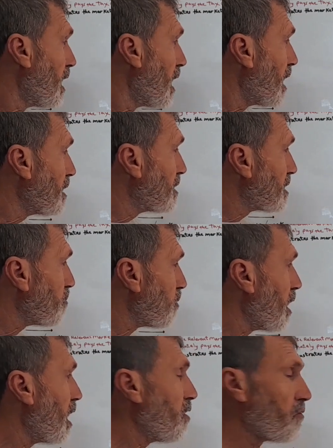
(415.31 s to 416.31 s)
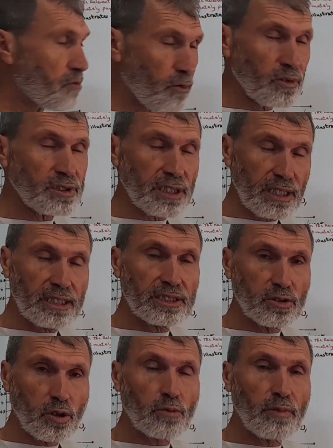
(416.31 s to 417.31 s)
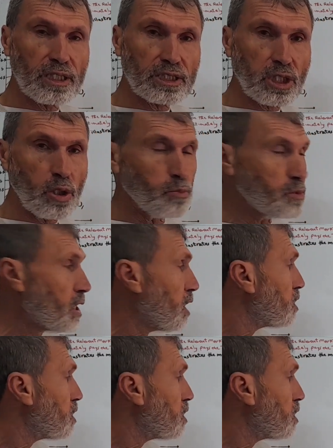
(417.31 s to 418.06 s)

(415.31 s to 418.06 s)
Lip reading: And the supply, of course, is normally slow.